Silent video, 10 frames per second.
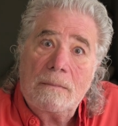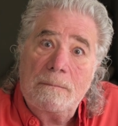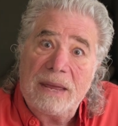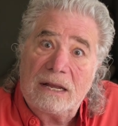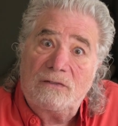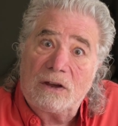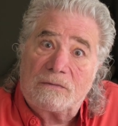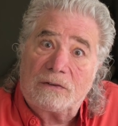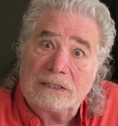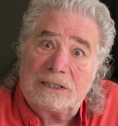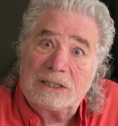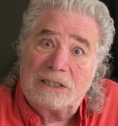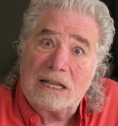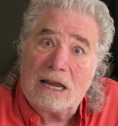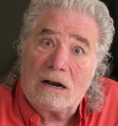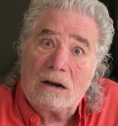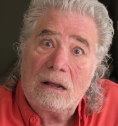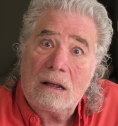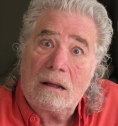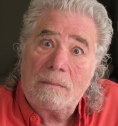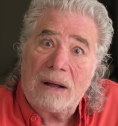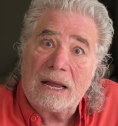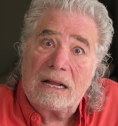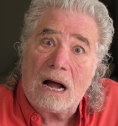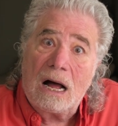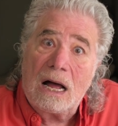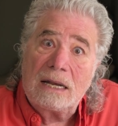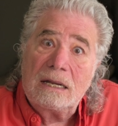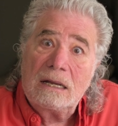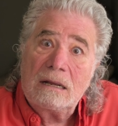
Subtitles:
Big difference, isn't there? My God,